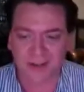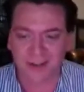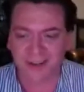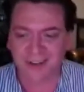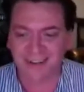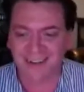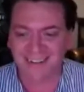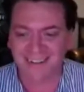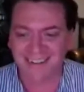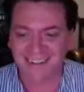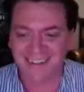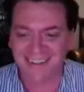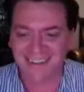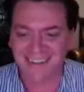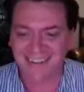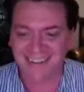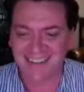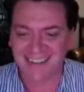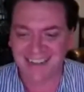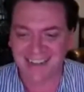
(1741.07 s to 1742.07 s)
Oh,
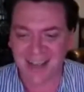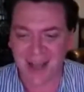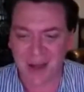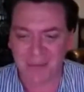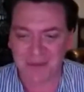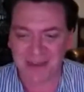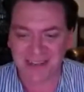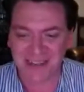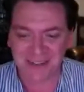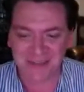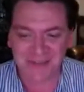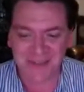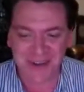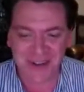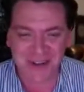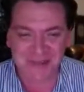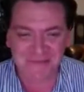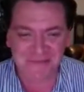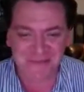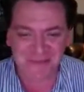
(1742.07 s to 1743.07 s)
come on, man.
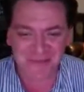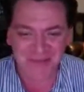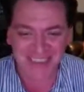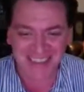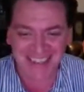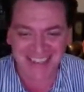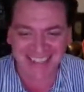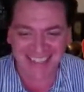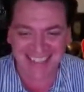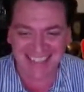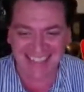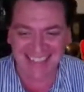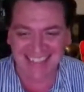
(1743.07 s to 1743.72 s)
What?